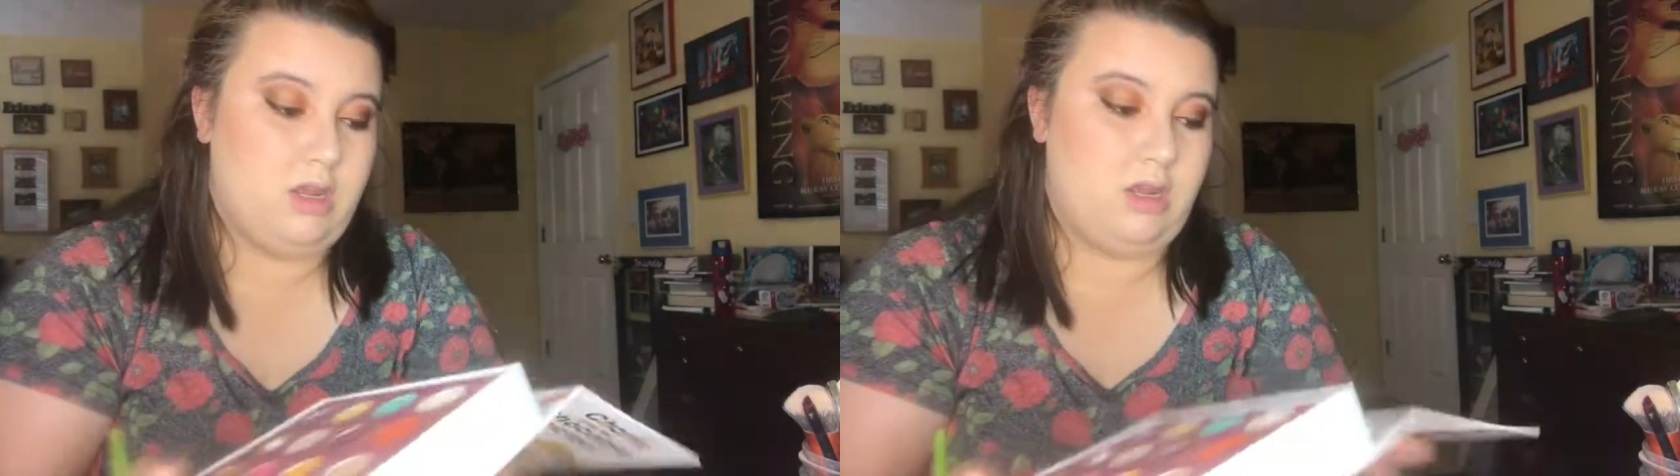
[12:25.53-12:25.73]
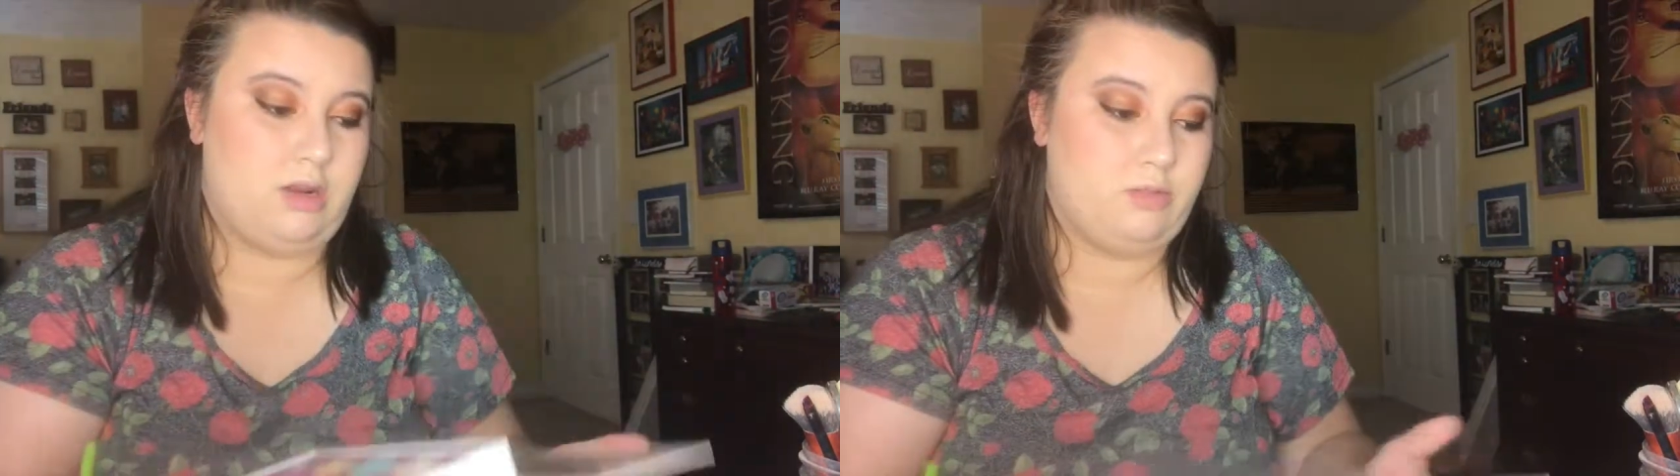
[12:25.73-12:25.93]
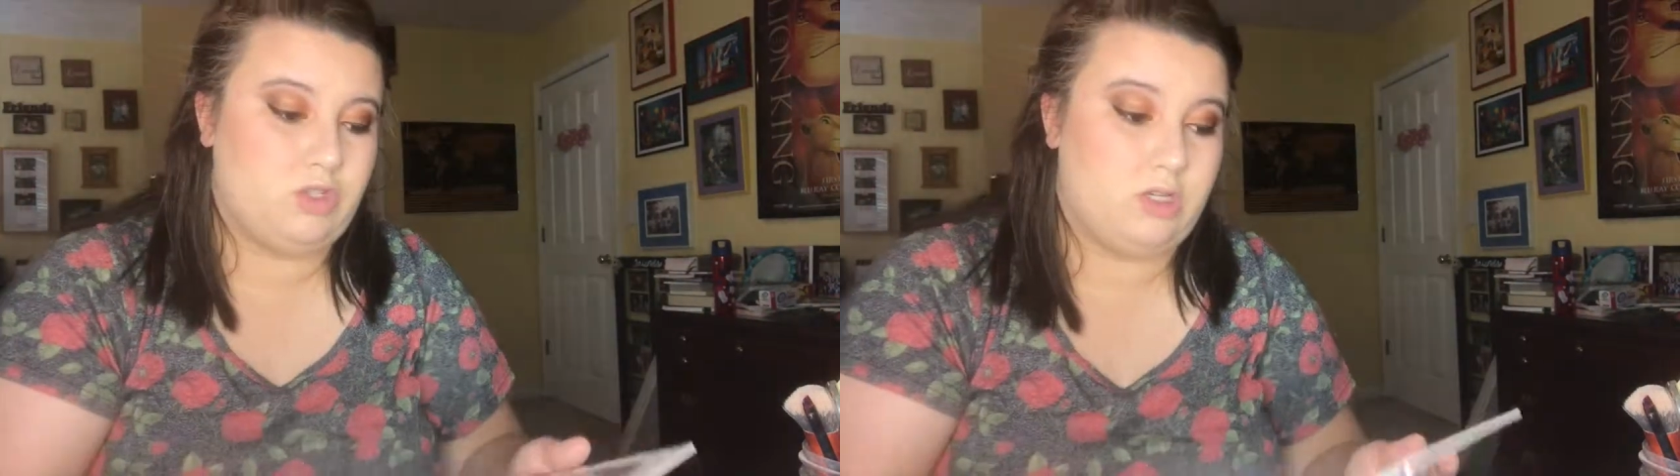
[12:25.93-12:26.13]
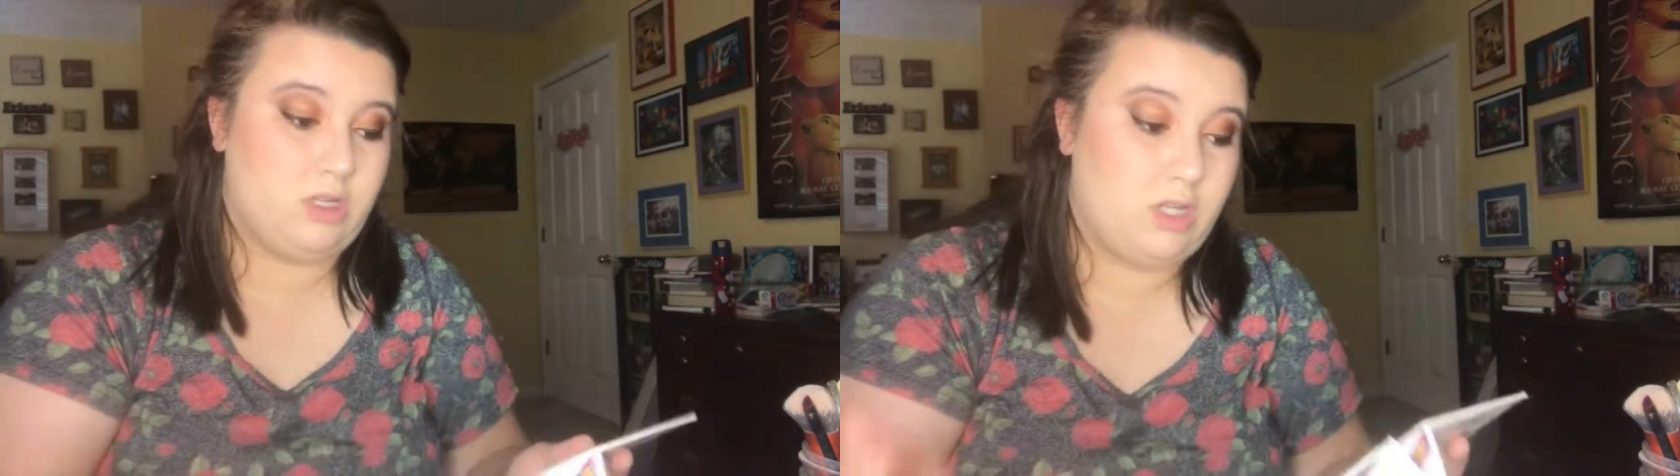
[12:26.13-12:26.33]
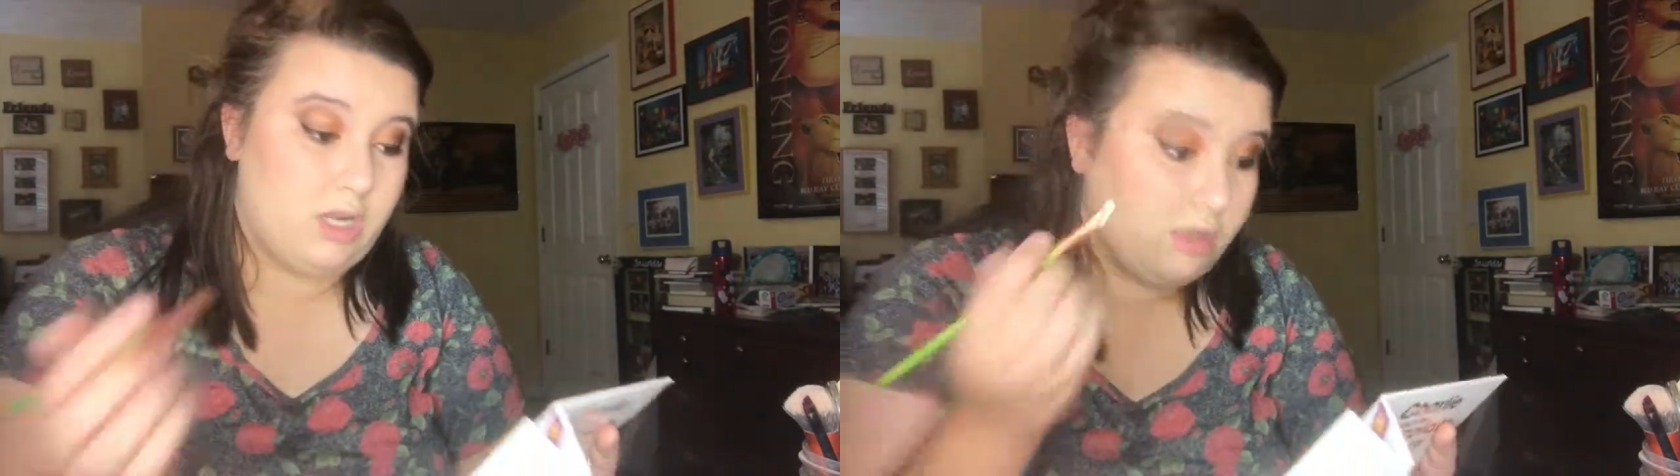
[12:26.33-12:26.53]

and I'm just going to line